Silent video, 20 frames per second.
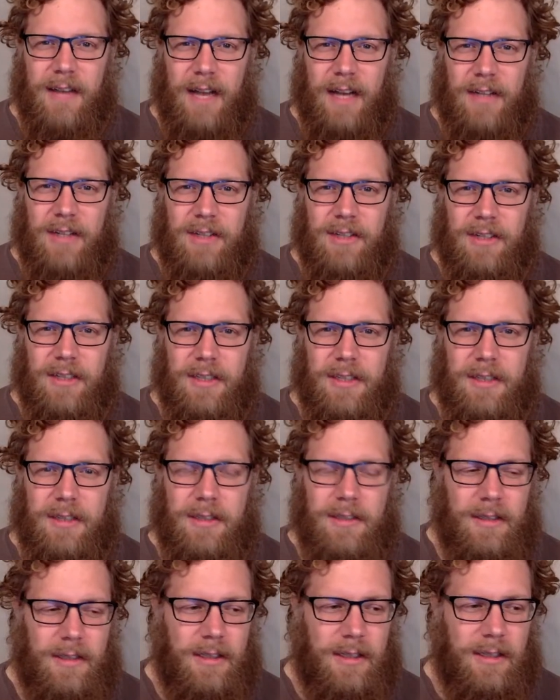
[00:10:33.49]

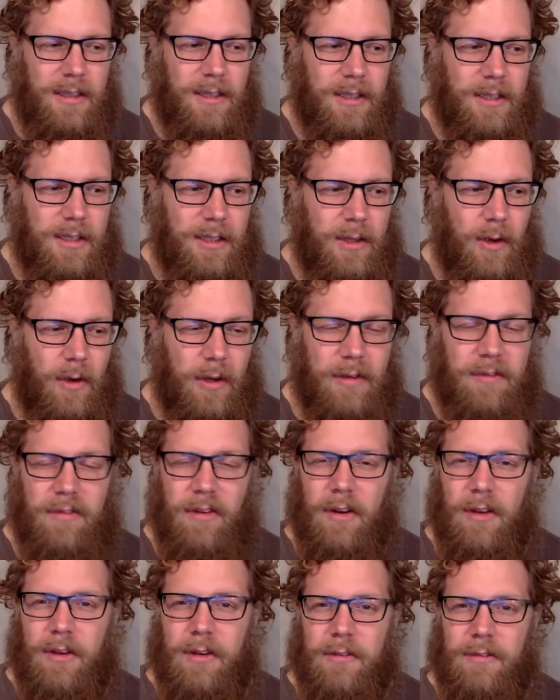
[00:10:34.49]
actually going
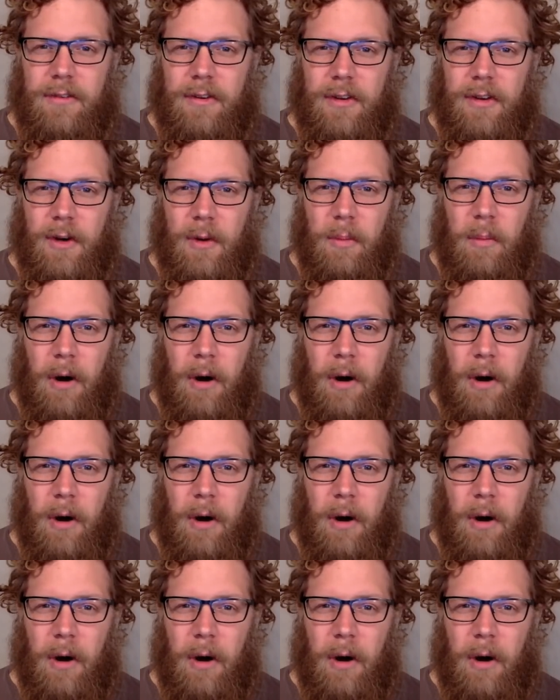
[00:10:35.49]
further and further